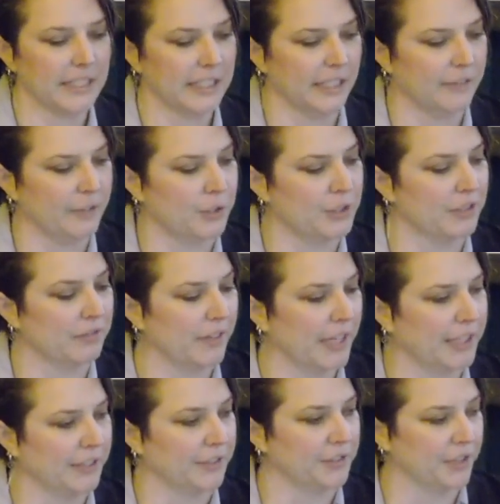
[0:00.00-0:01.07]
If you
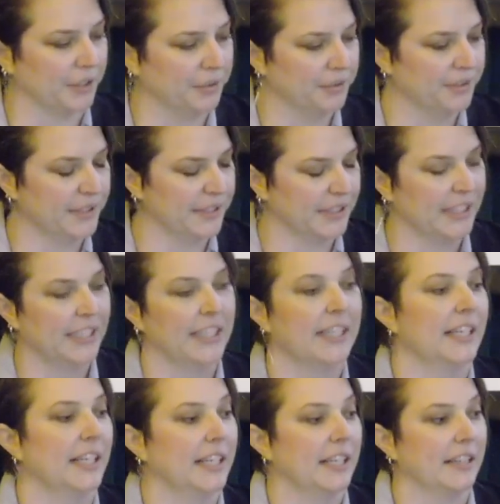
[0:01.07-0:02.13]
define your zones,
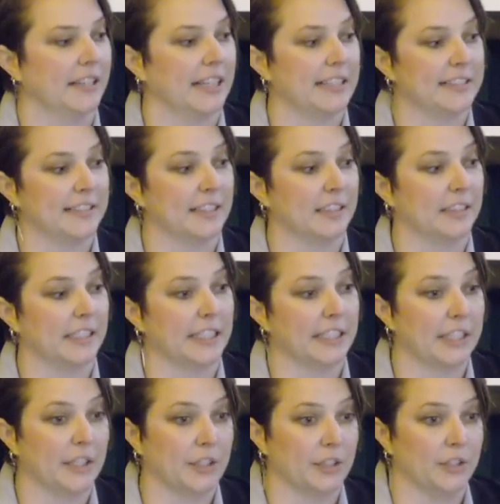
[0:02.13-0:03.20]
then
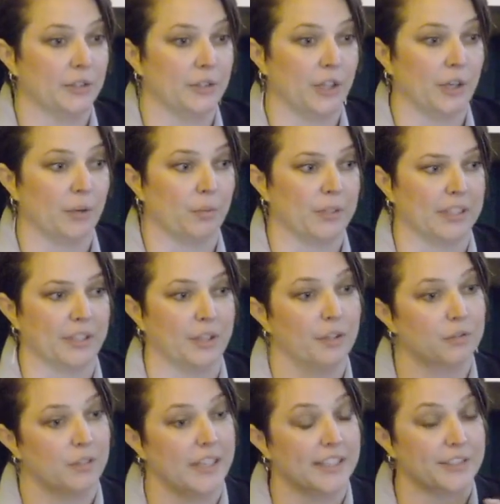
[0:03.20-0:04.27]
suddenly you know what the
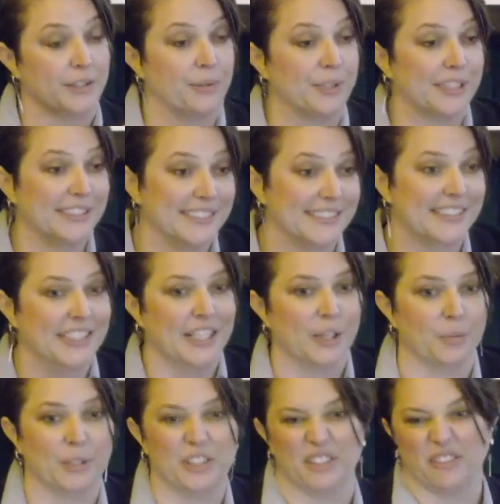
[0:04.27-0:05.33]
no-fly zone is.
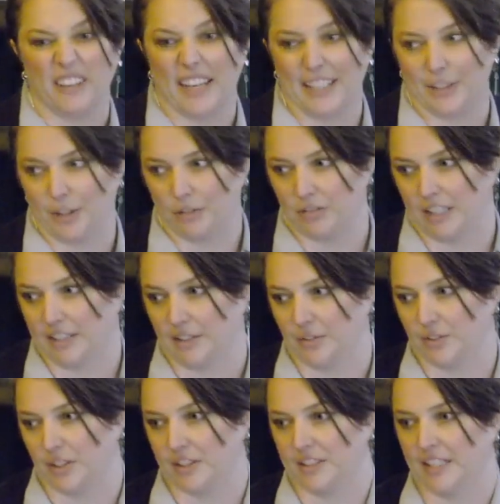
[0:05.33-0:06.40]
We define no-fly
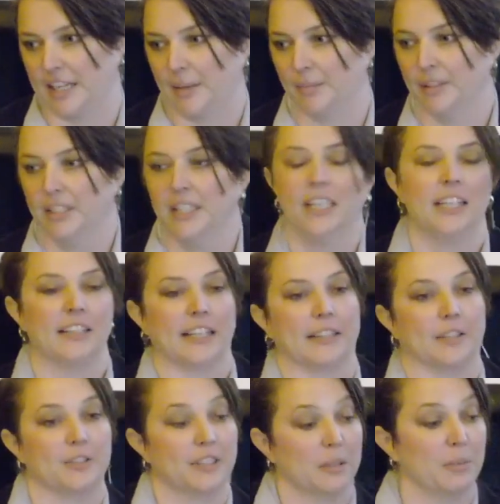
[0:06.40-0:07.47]
zones all the time. Like
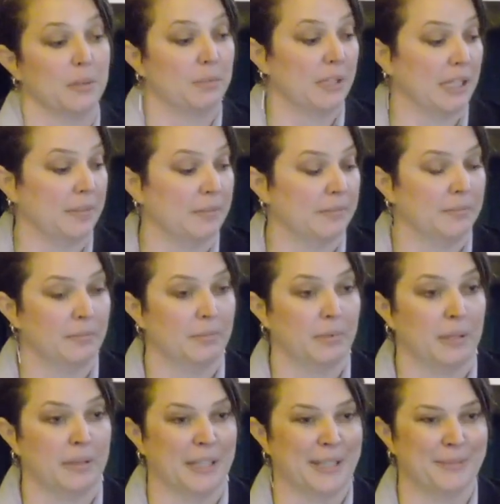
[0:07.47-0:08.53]
there's going to be
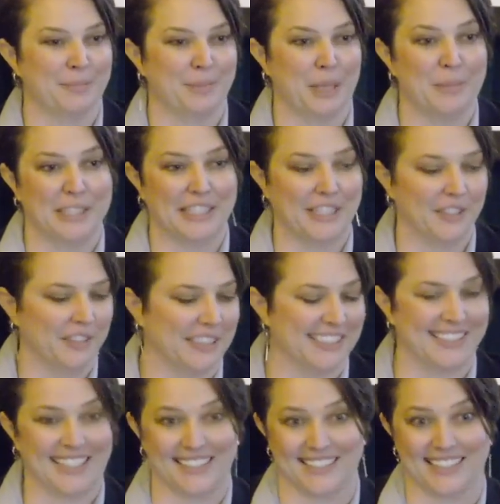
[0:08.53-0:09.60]
plumbing here.
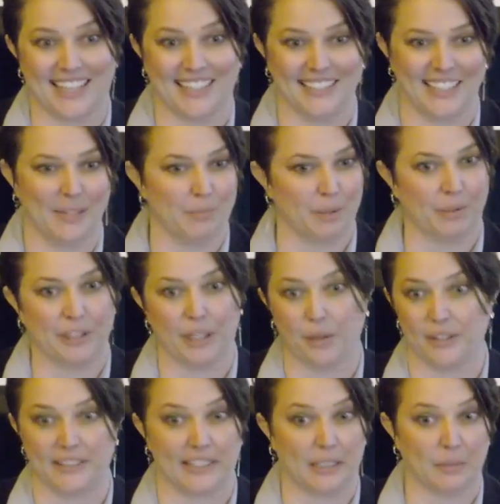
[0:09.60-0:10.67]
It's not designed yet, but we know
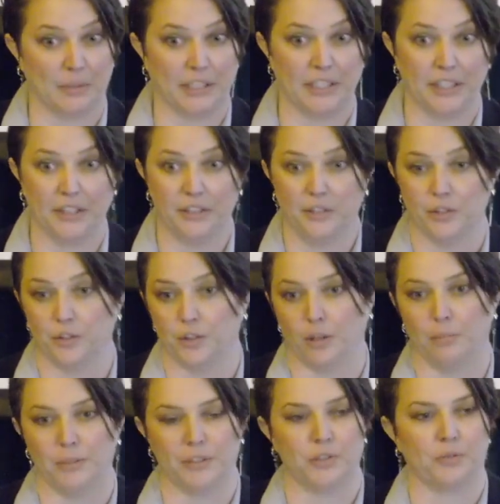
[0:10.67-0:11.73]
it's going to be here.
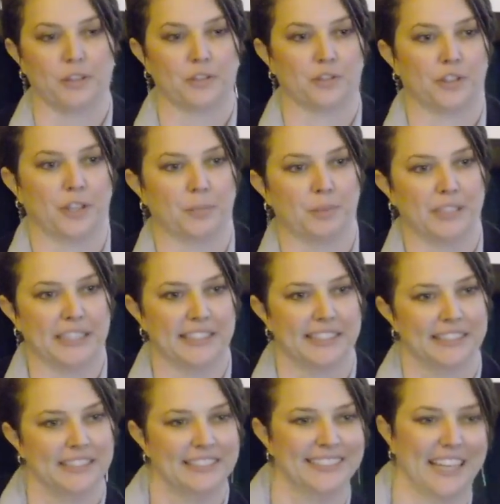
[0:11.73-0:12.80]
Don't build structure there,
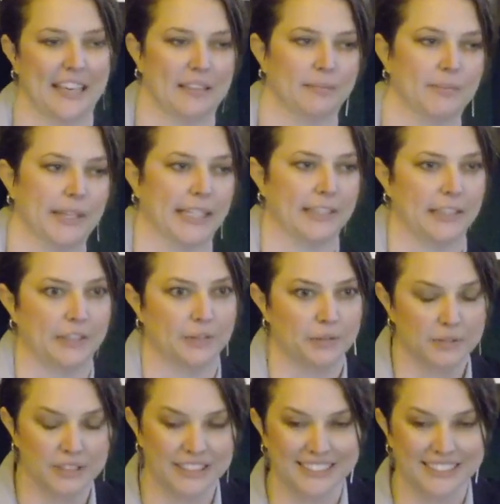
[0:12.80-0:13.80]
please, and thank you,